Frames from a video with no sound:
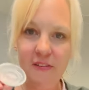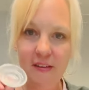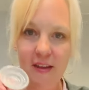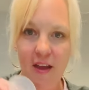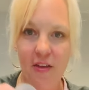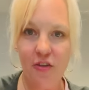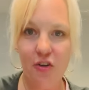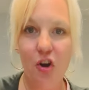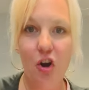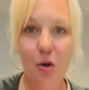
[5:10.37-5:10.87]

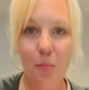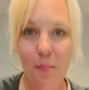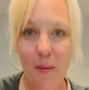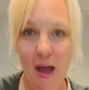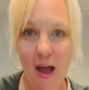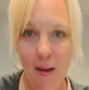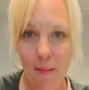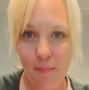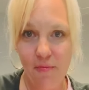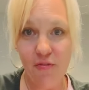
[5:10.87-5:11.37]
together our
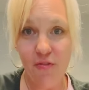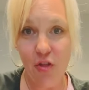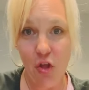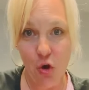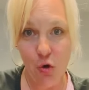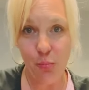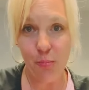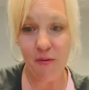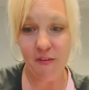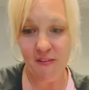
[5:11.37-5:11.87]

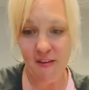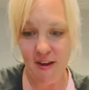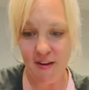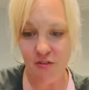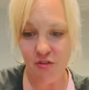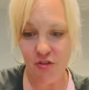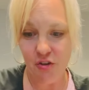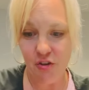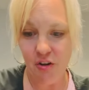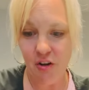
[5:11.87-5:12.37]
backflow
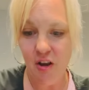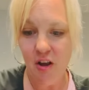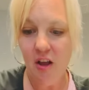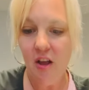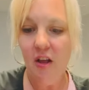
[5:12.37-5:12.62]
protector.